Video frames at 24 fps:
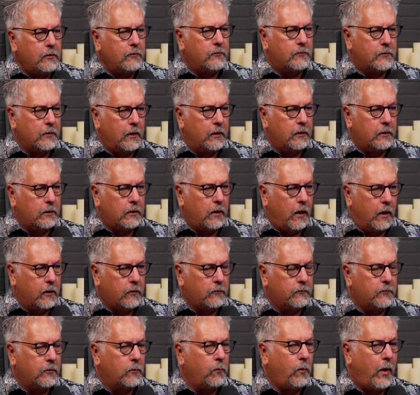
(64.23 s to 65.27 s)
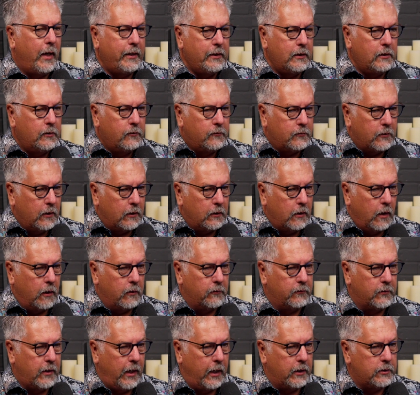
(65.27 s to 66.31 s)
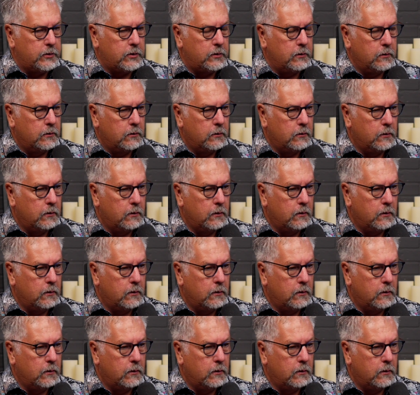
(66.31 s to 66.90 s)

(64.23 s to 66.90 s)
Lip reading: did you start Caudle's and why did you start Caudle's Catch?